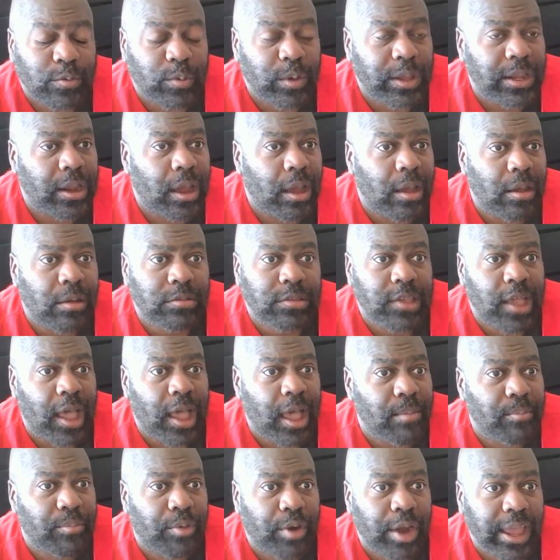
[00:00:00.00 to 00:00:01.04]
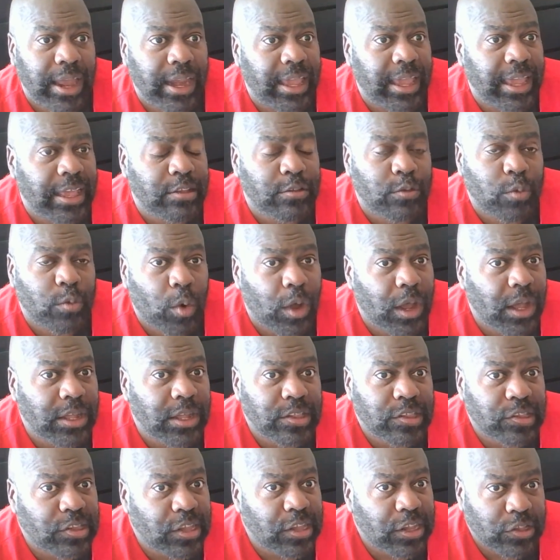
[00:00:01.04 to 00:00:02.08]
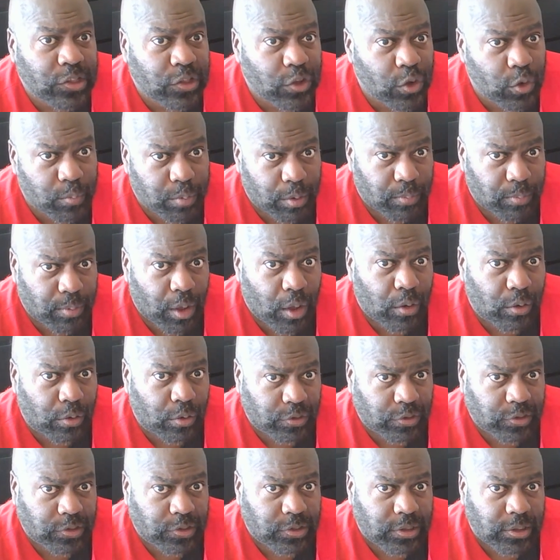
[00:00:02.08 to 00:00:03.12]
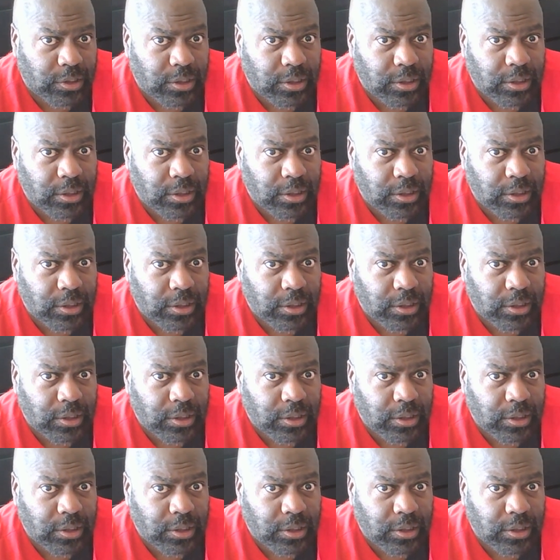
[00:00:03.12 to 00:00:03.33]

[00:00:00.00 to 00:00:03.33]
we know Tom Brady has won 6 Super Bowls.